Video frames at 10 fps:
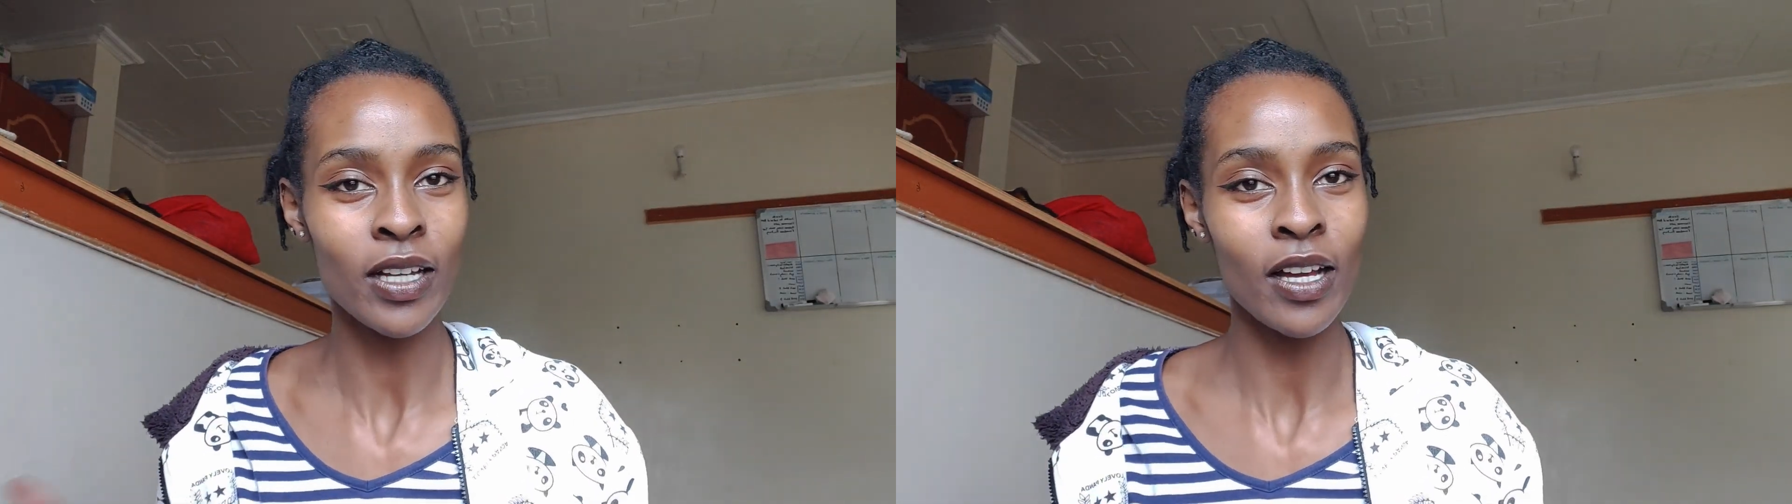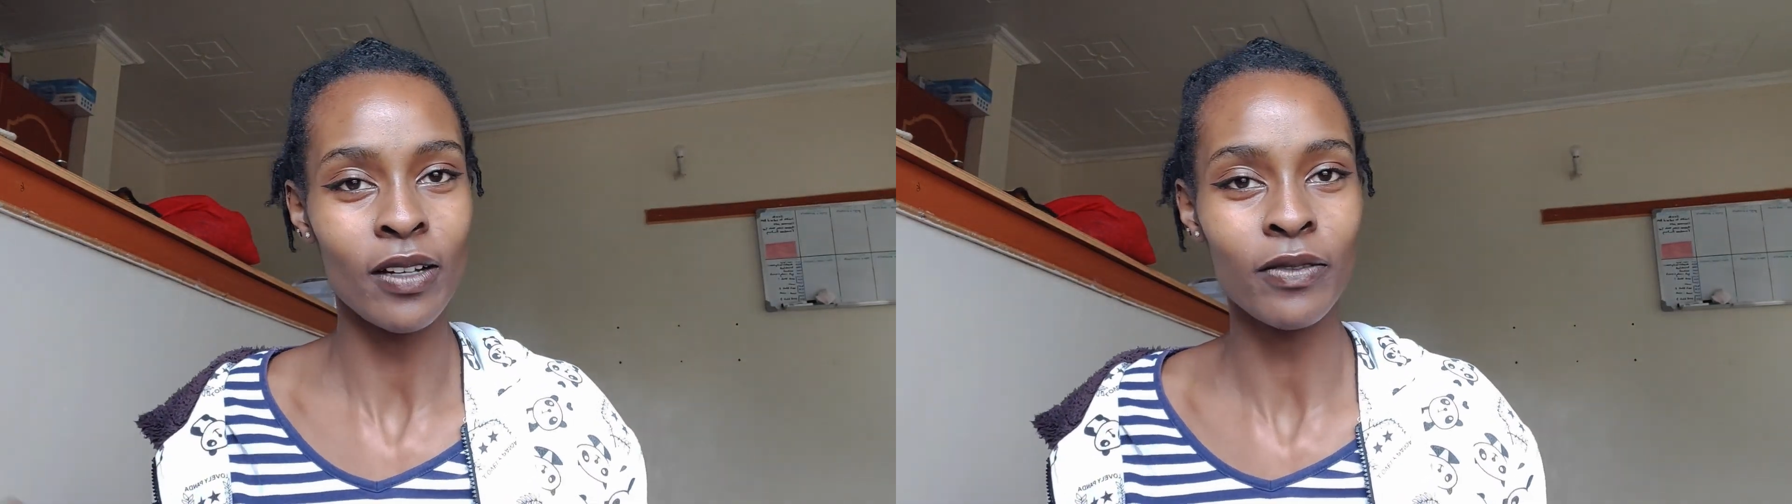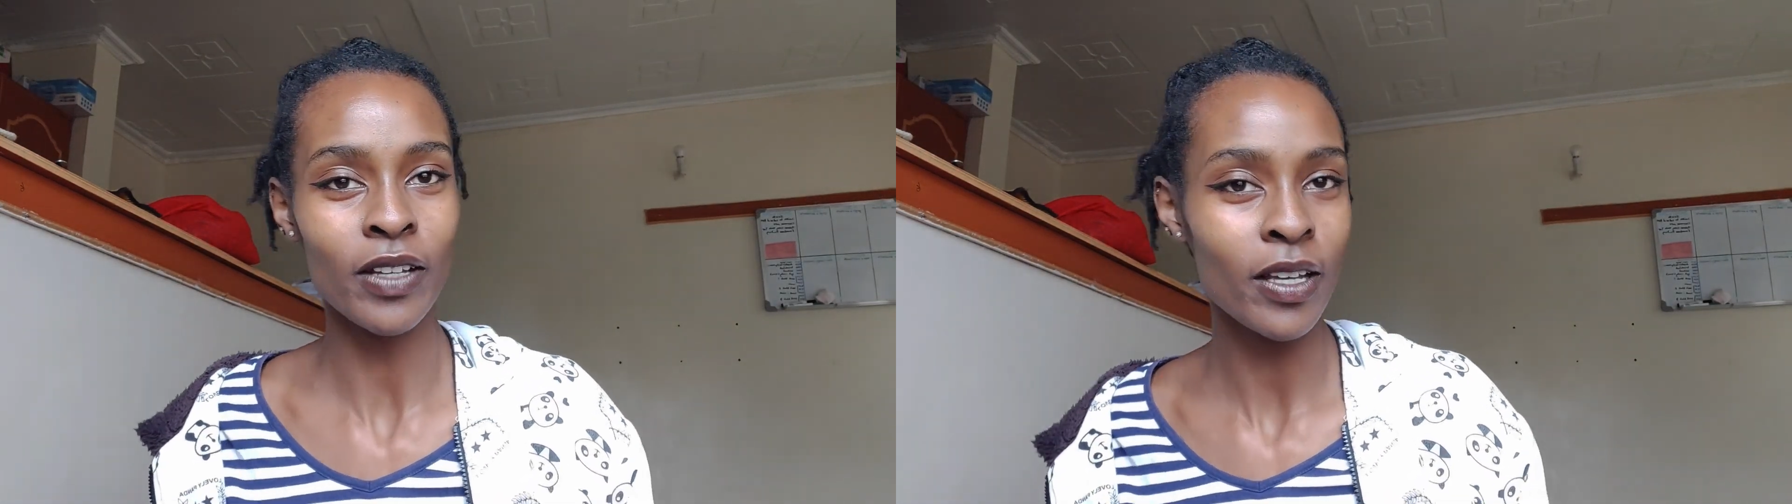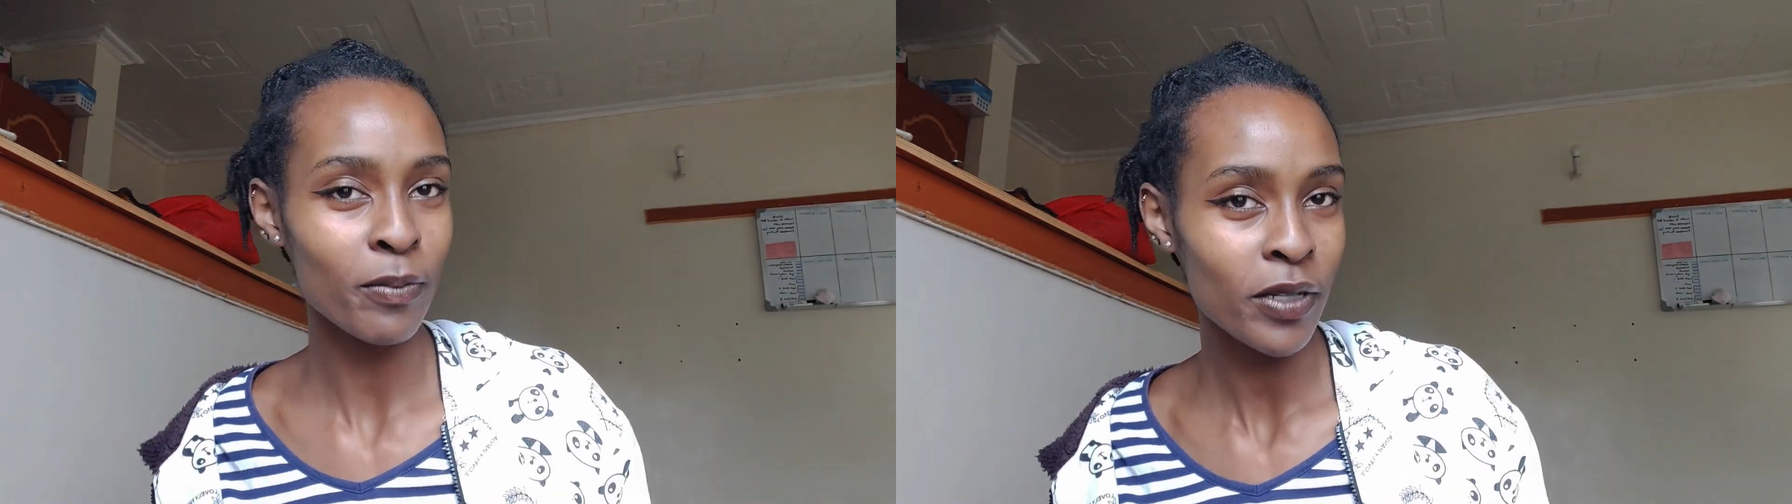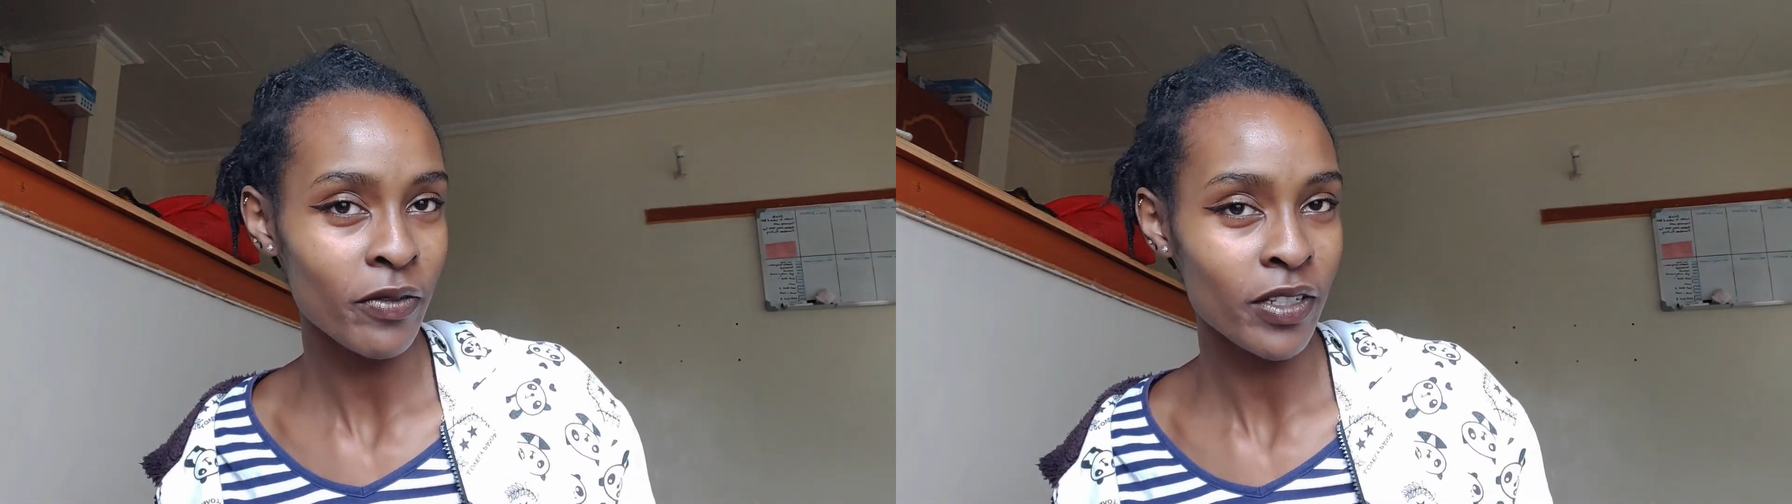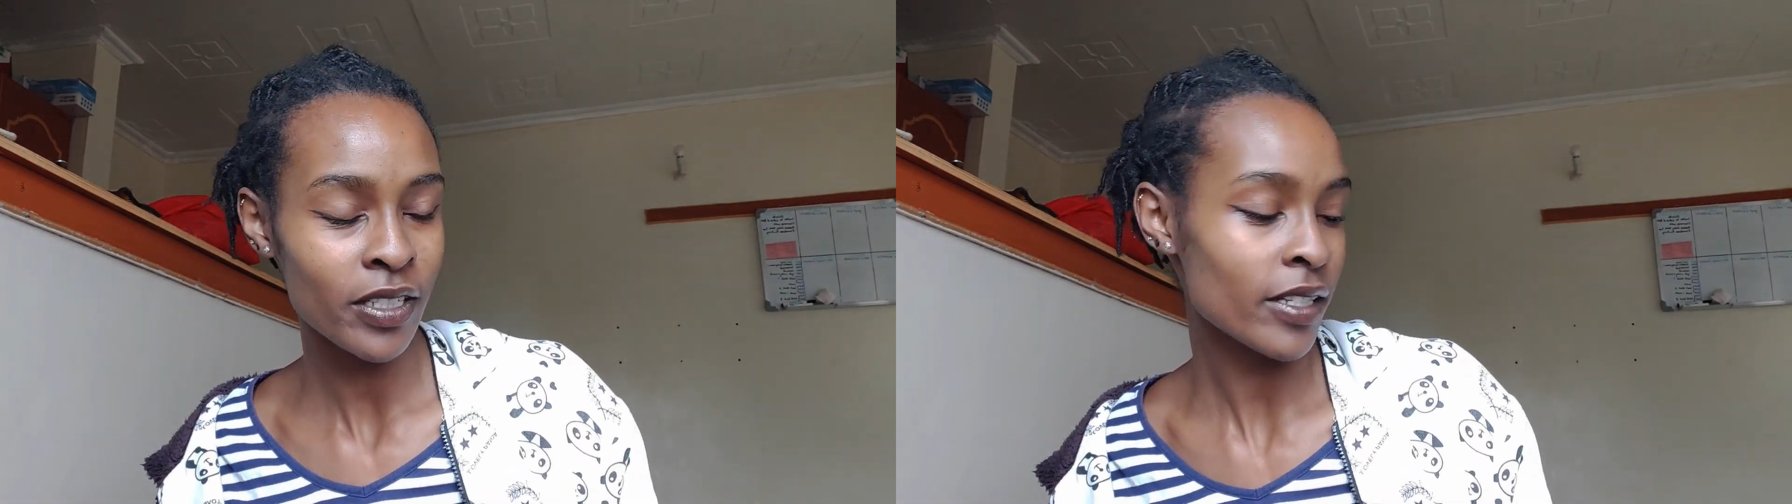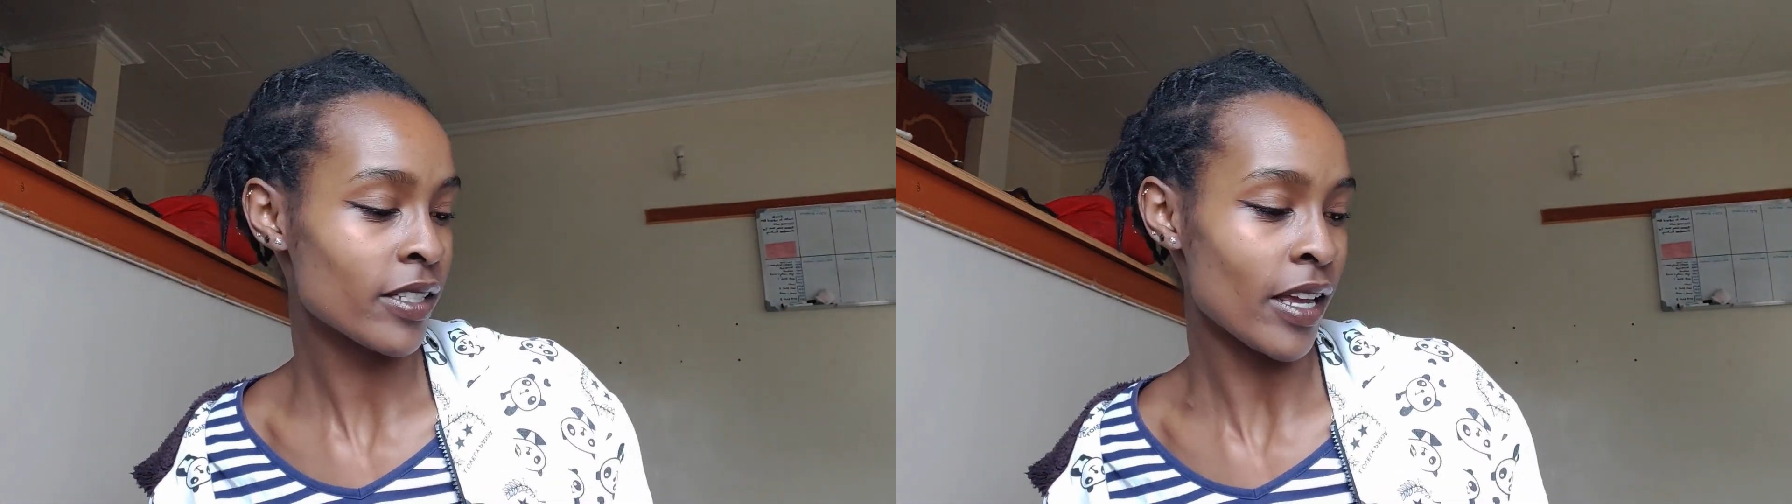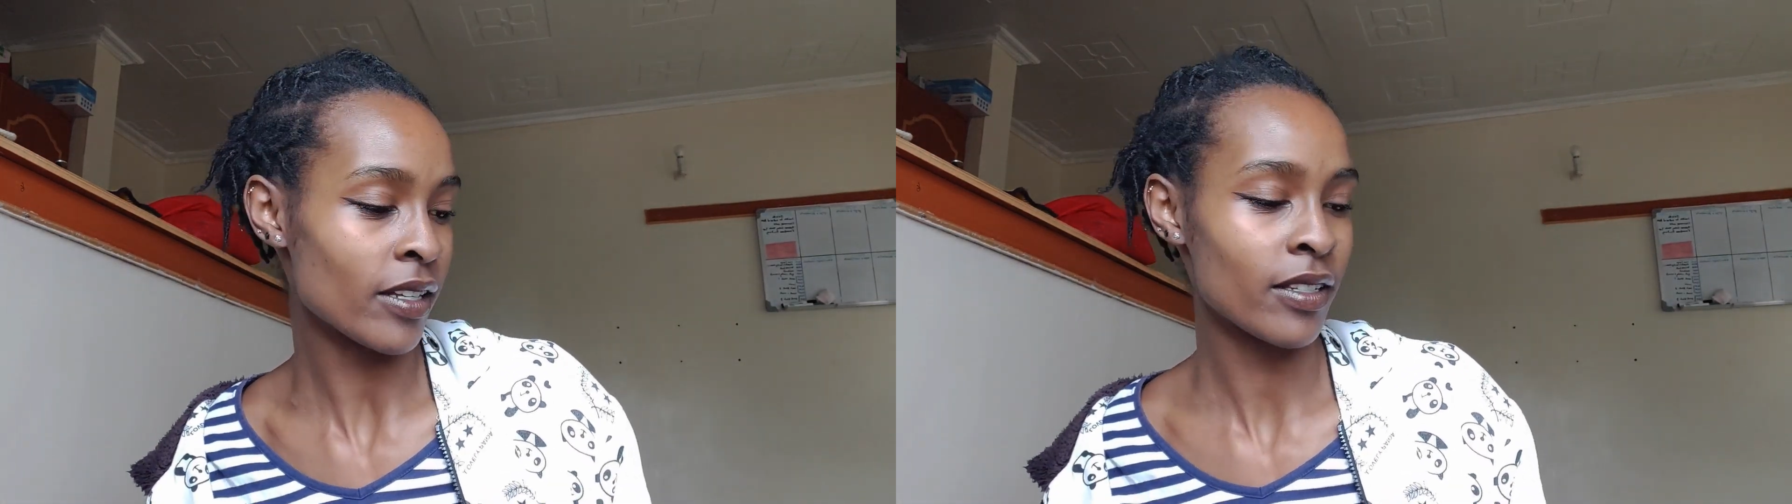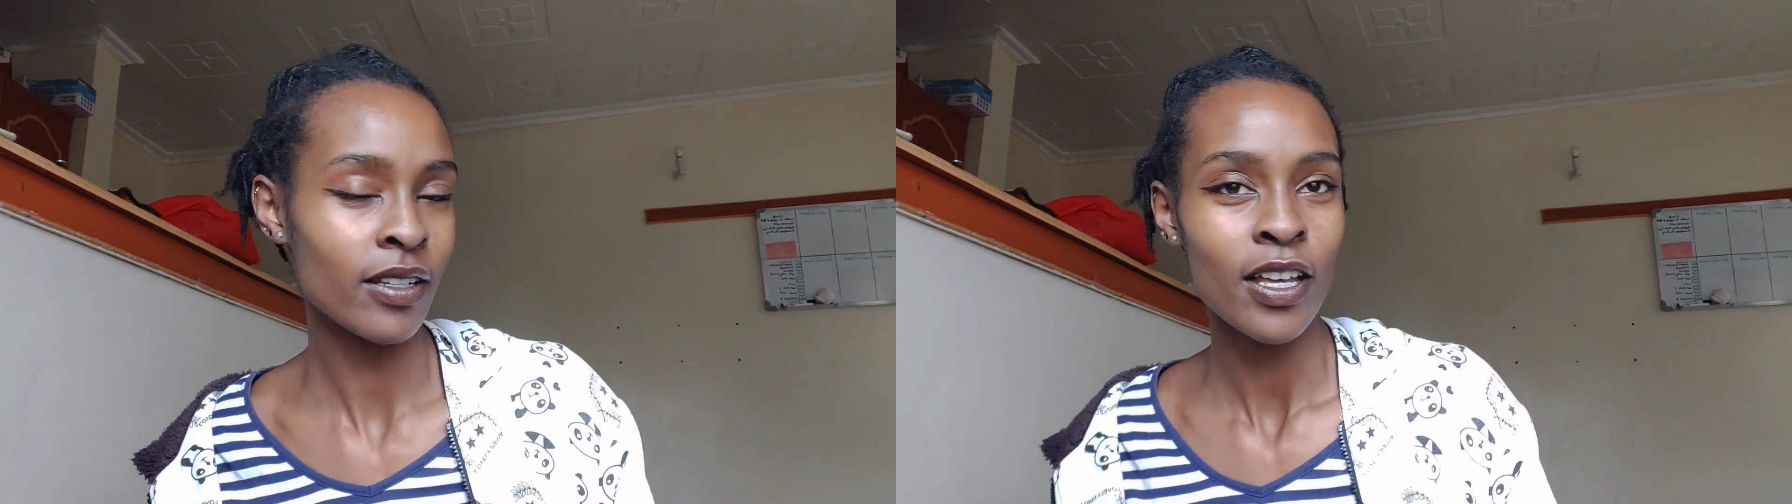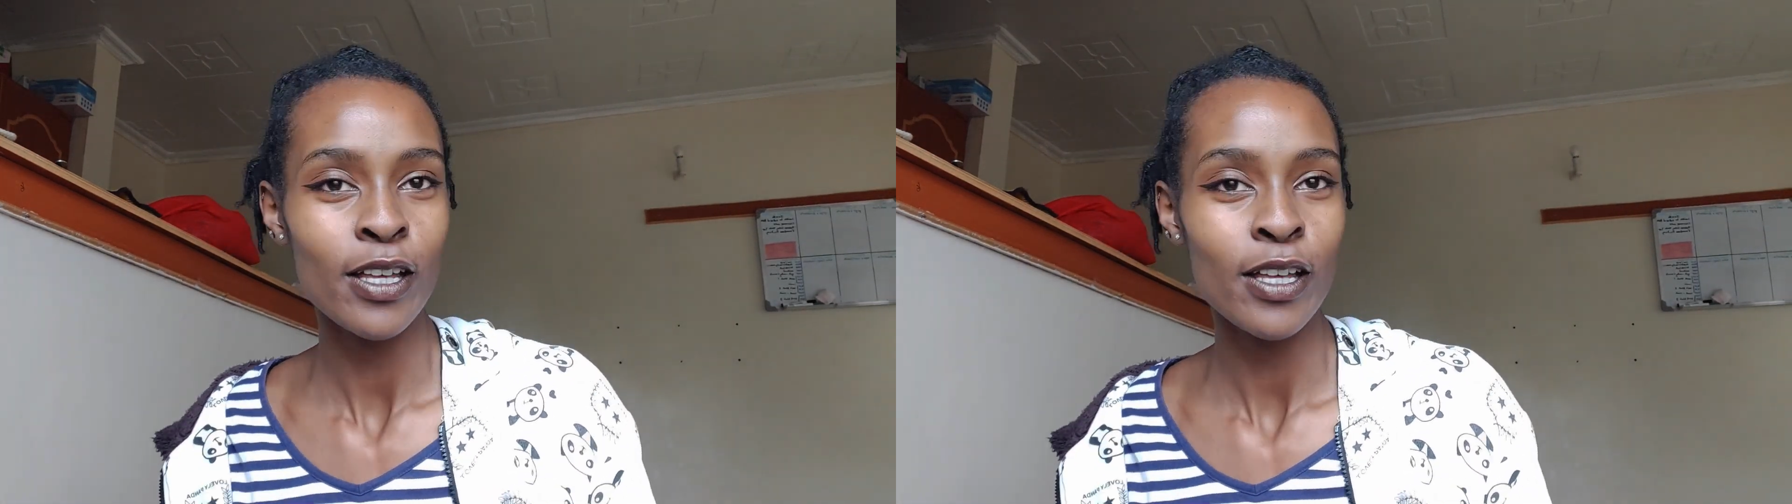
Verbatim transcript: have like a bit of a chit chat.